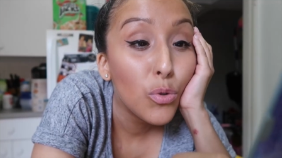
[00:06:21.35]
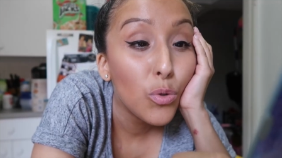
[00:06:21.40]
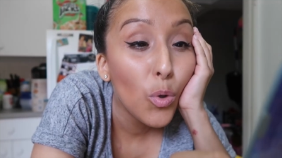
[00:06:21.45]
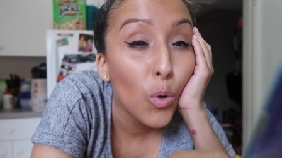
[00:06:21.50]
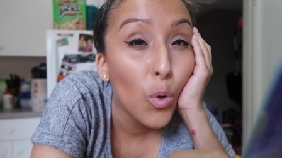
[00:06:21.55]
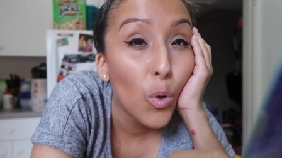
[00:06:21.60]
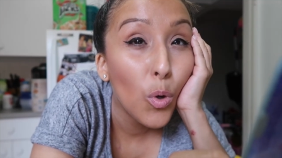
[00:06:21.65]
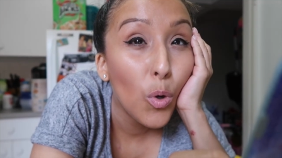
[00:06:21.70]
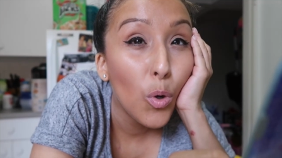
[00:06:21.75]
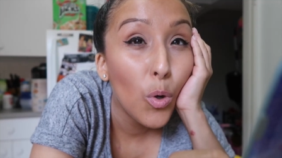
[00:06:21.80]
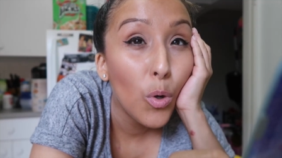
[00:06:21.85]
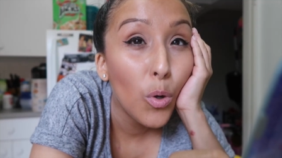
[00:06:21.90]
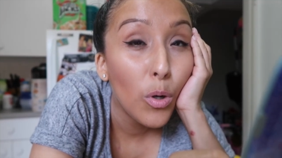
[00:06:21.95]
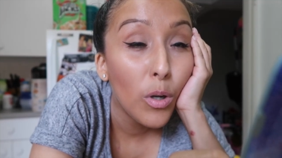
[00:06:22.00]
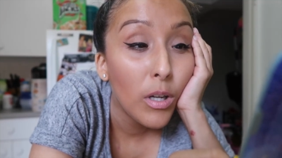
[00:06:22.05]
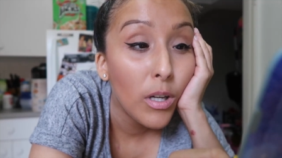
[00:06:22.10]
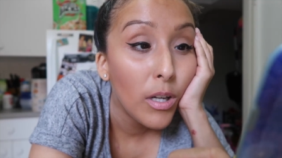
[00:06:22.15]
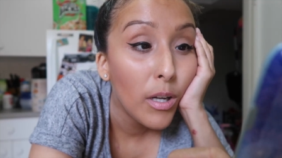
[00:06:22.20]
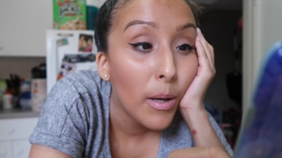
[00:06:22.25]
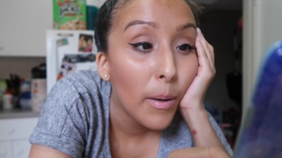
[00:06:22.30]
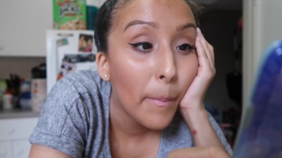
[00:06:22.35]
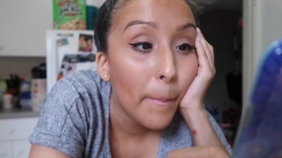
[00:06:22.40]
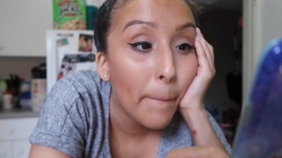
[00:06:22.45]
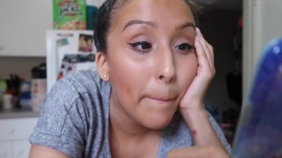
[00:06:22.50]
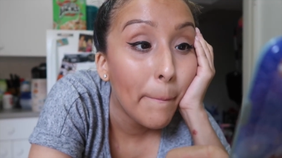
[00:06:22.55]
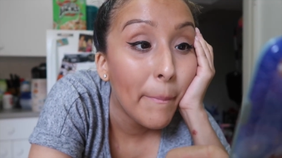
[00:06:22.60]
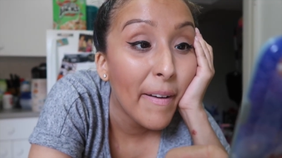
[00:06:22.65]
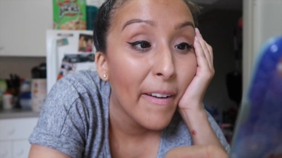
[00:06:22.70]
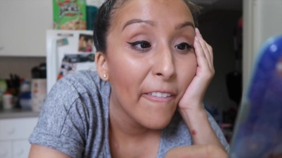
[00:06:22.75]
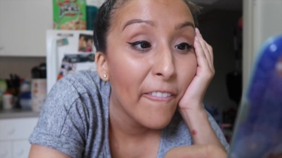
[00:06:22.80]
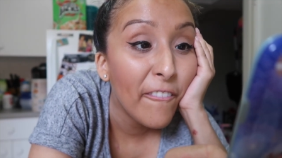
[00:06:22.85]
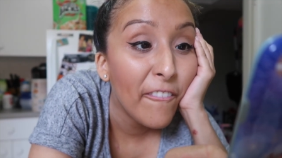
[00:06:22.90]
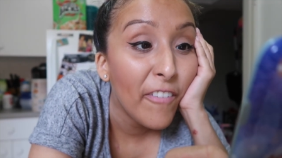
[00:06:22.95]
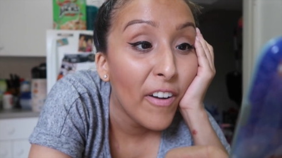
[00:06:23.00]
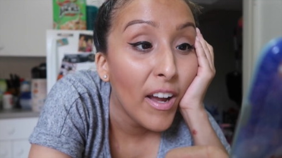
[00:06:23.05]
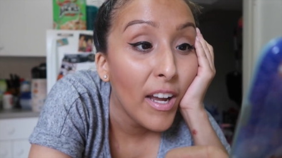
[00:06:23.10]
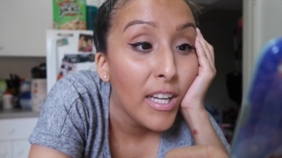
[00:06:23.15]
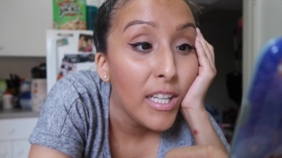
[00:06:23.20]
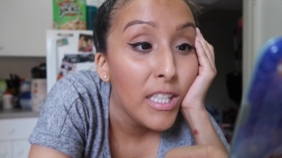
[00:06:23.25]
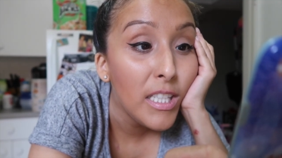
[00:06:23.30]
So my
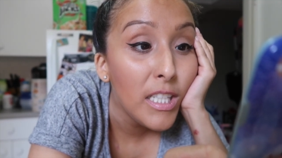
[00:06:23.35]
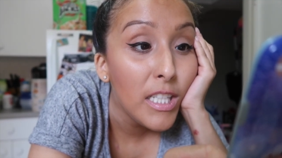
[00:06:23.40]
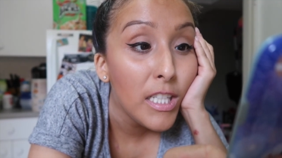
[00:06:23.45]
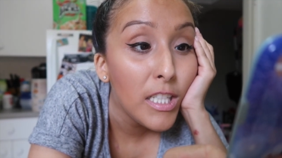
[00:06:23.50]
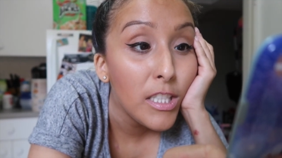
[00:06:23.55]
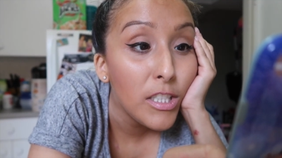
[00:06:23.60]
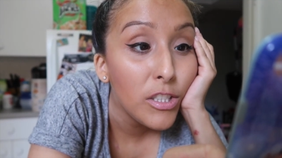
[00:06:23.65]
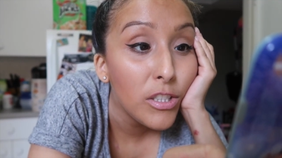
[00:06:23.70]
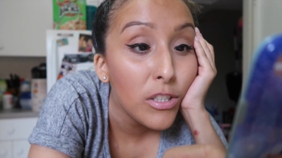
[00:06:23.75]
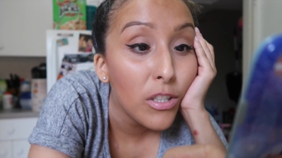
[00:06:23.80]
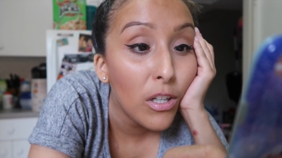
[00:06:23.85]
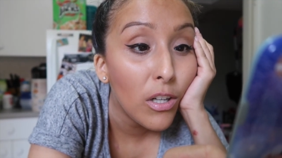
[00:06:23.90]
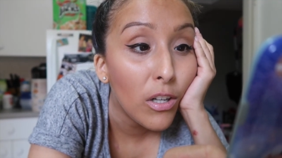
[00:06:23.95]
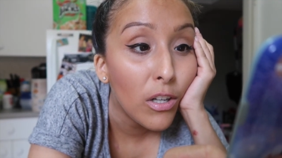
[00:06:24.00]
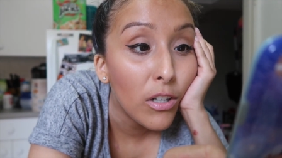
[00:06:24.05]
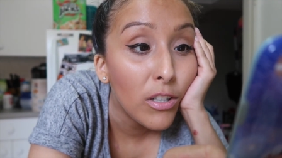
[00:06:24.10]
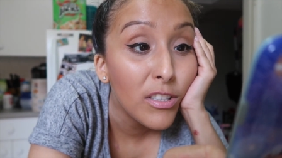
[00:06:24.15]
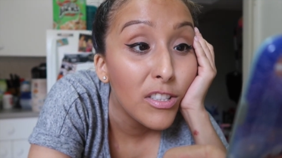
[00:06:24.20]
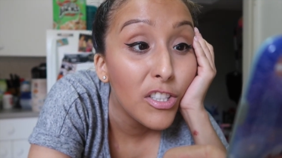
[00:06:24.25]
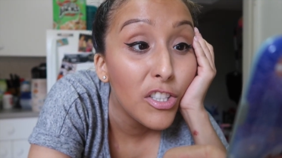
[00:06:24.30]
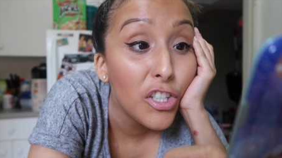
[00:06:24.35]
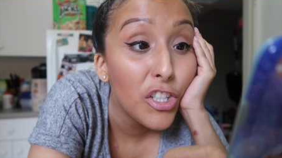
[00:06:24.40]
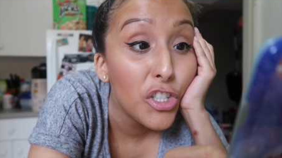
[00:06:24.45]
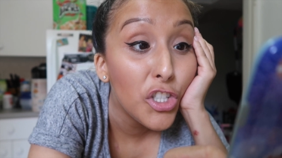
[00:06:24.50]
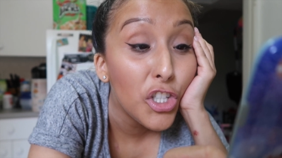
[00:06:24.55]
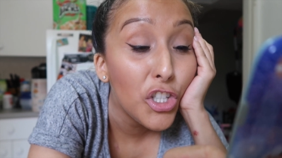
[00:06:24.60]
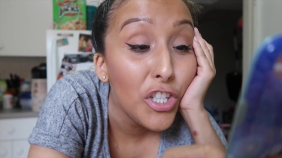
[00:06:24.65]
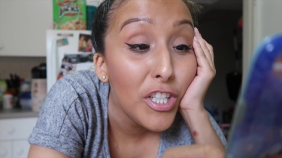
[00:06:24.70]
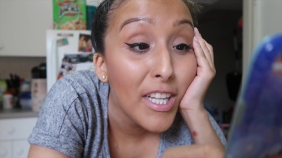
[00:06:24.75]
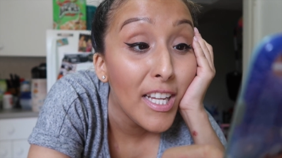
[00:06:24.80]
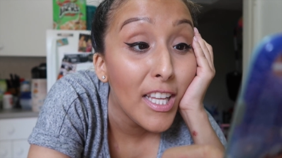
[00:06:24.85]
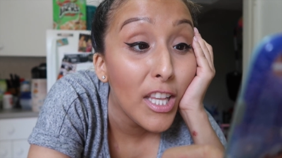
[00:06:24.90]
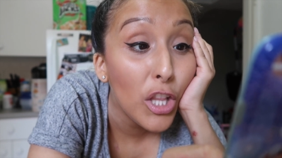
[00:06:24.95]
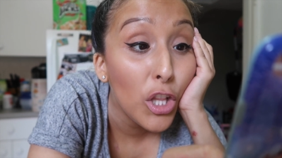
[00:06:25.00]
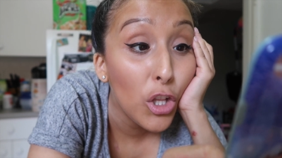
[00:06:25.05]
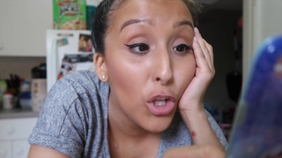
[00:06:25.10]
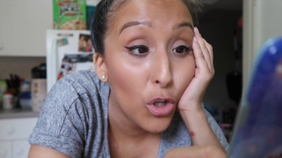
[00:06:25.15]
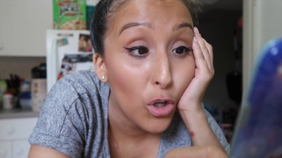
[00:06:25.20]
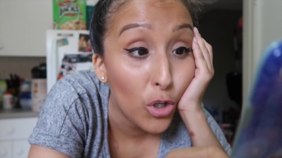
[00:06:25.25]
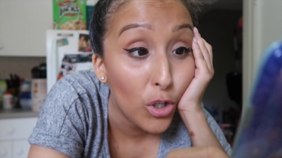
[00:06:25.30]
findings are, so an attorney at
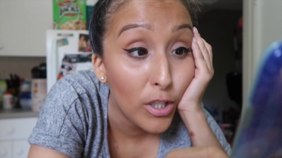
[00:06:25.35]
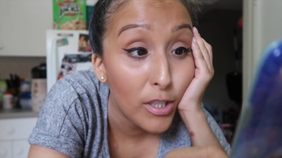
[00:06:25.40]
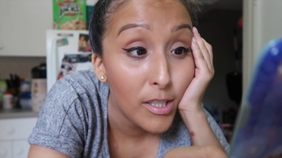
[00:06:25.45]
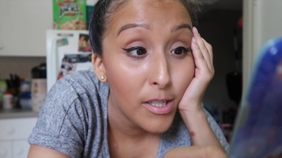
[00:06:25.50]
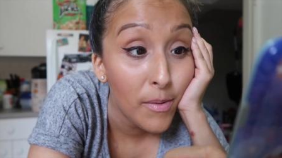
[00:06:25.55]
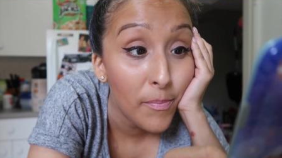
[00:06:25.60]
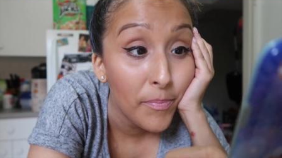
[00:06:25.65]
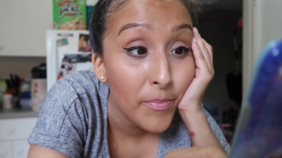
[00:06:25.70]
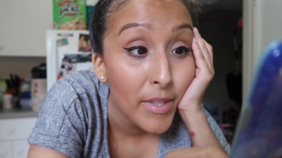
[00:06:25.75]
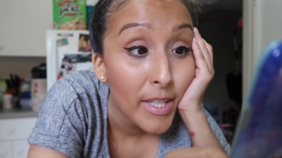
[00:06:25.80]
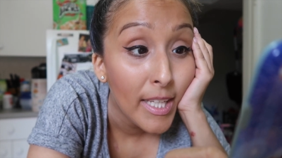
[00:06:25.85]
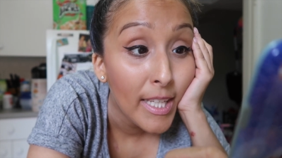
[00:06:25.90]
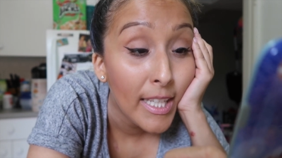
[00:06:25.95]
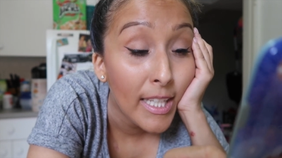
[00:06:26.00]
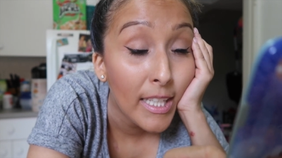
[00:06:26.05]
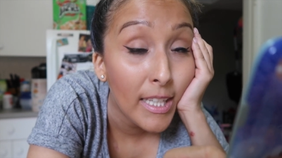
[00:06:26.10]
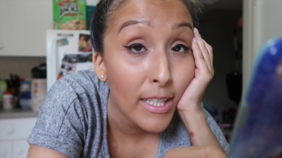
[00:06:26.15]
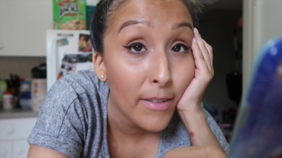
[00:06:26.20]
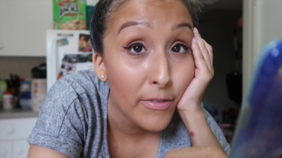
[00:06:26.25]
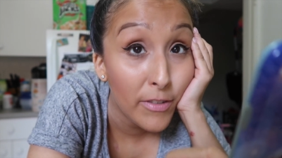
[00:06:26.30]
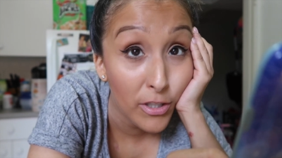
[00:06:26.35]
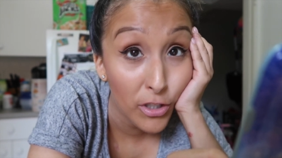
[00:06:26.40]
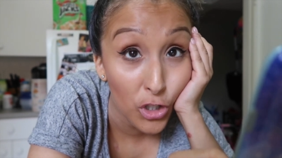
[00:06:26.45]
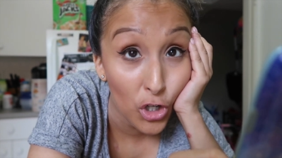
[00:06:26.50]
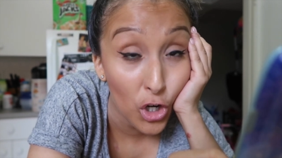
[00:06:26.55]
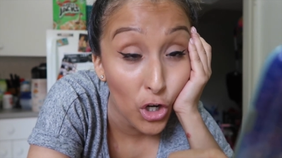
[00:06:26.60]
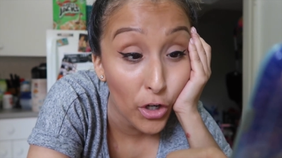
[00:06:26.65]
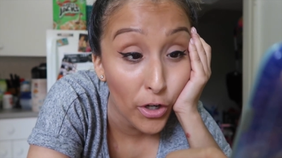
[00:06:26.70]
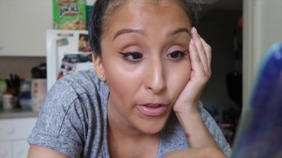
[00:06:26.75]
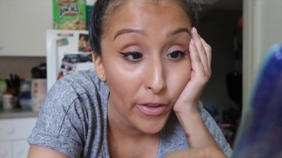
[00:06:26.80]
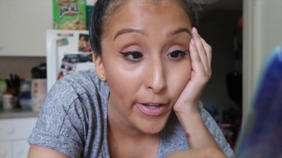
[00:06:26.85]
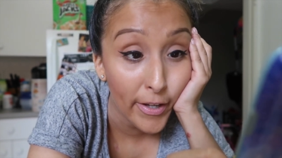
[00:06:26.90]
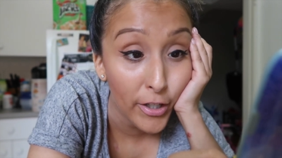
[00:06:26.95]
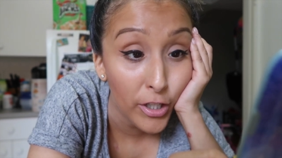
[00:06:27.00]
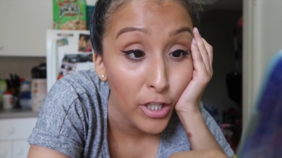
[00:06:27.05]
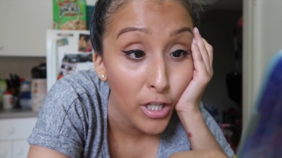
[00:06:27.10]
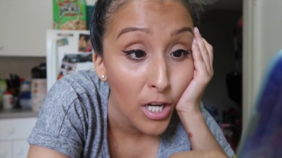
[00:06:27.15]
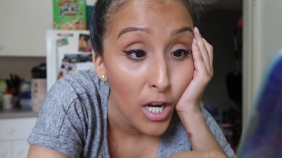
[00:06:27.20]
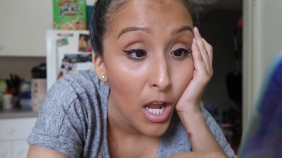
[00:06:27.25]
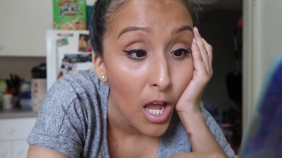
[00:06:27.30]
law, he left his card
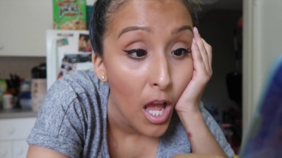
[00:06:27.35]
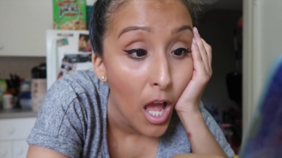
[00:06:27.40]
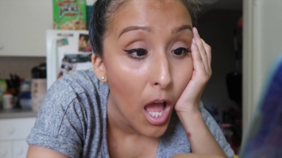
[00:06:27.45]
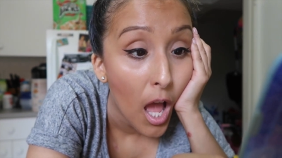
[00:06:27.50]
there.